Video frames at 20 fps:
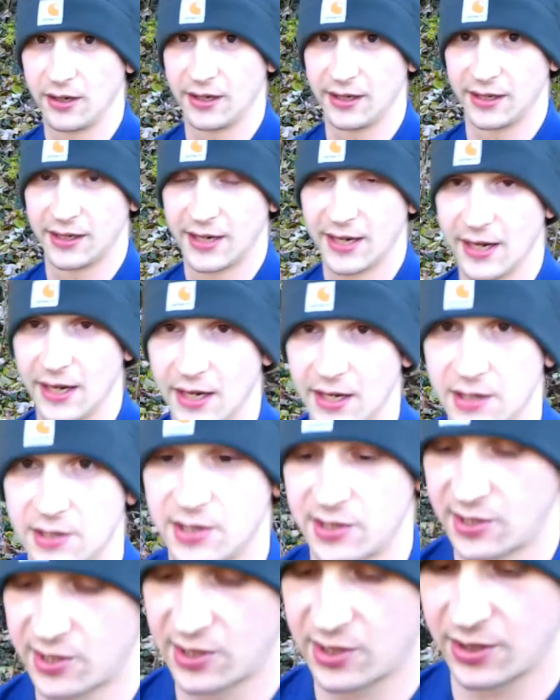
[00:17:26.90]
in
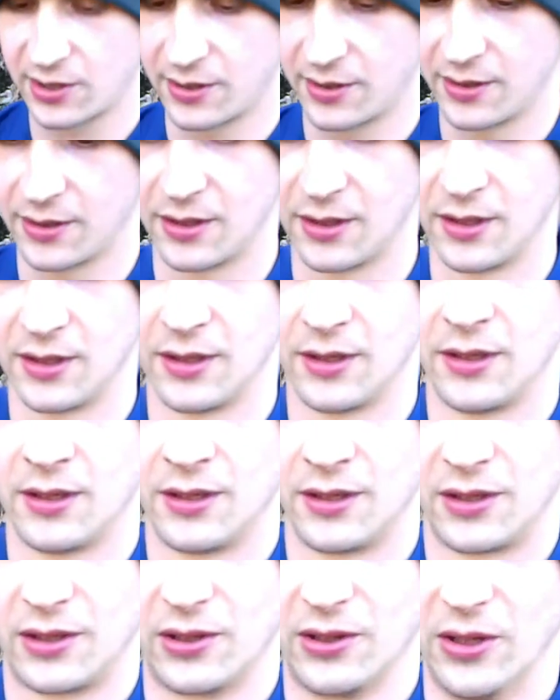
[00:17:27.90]
case
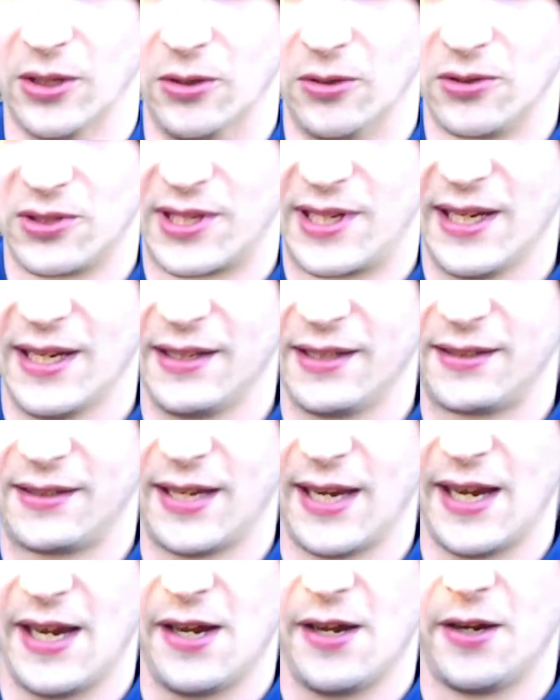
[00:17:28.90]
clothes get
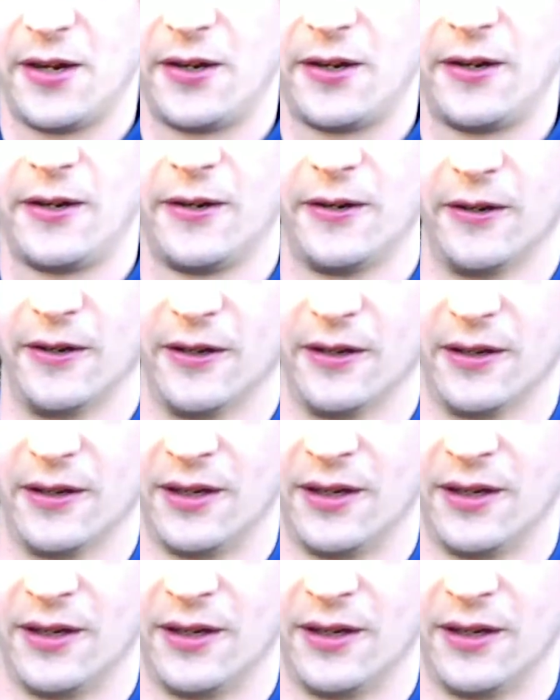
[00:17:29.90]
teared or